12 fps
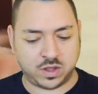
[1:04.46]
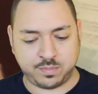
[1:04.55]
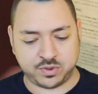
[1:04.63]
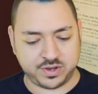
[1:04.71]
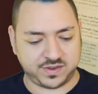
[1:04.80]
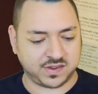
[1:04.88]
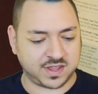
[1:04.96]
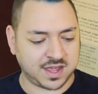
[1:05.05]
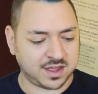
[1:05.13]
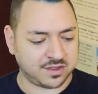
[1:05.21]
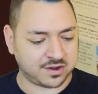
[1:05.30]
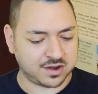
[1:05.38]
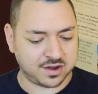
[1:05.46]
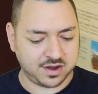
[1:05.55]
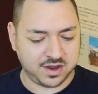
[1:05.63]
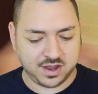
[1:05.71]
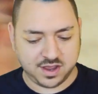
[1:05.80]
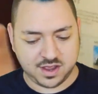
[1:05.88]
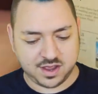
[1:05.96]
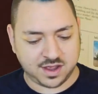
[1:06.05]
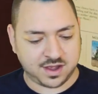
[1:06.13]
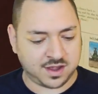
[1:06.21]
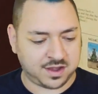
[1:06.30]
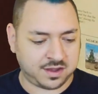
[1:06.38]
put together.
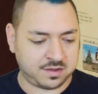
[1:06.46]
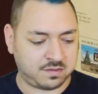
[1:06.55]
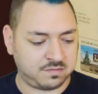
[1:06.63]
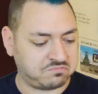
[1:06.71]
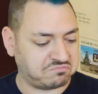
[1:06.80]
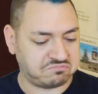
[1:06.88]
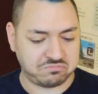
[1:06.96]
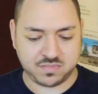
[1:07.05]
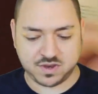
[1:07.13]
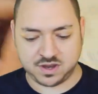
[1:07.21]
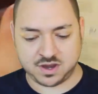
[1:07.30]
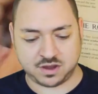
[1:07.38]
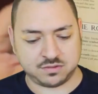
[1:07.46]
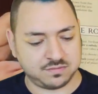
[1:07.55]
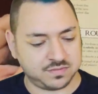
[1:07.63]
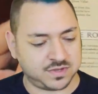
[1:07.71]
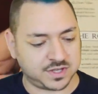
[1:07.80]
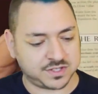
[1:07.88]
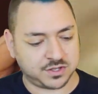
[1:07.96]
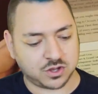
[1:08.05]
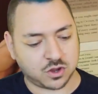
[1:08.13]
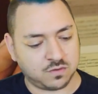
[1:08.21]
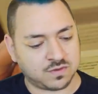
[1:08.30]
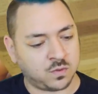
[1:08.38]
You know, doesn't look
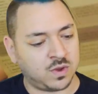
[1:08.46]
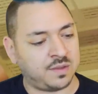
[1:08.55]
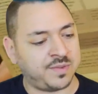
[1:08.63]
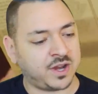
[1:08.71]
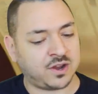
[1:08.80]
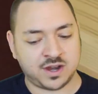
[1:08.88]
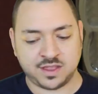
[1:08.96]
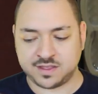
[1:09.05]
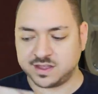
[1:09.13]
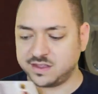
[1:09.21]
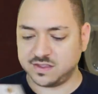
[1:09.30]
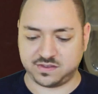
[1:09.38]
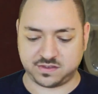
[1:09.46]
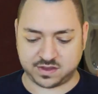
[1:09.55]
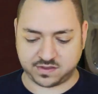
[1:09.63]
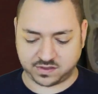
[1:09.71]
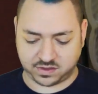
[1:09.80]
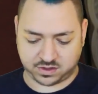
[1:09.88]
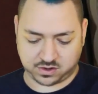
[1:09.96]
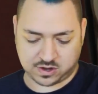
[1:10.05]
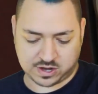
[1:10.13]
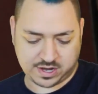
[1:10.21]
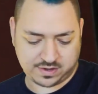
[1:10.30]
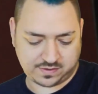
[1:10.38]
overwhelming or anything, so that's
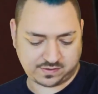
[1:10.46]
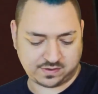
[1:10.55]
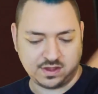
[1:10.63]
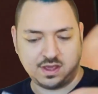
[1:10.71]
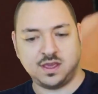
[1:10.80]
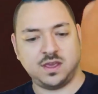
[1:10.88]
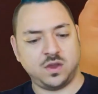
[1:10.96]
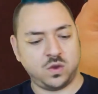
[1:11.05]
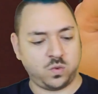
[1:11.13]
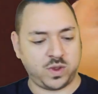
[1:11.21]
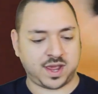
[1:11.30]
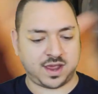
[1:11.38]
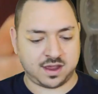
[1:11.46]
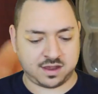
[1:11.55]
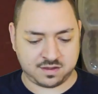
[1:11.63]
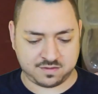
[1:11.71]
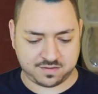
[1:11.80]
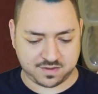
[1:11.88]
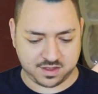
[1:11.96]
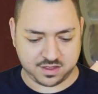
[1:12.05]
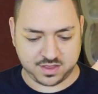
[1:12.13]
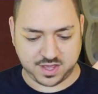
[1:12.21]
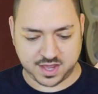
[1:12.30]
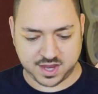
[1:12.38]
great. We have
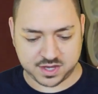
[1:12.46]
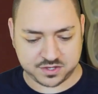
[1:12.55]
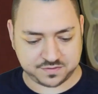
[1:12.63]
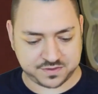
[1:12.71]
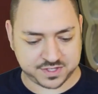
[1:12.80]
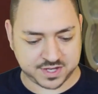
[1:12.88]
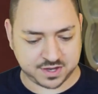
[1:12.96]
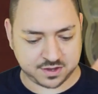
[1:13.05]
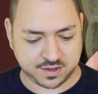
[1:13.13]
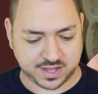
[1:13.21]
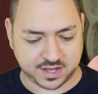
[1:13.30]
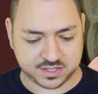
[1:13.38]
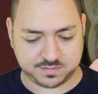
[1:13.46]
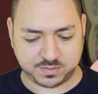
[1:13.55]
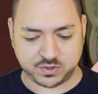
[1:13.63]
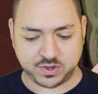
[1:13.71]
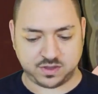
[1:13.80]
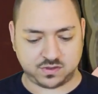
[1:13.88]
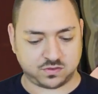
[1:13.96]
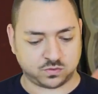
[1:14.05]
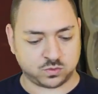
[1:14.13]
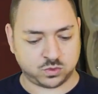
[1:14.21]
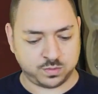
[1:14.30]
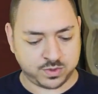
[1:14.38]
the Age of Sail Exploits
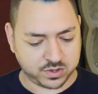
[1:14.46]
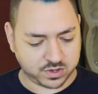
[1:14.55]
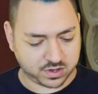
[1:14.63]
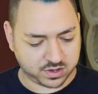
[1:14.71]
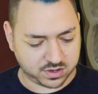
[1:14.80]
rulebook.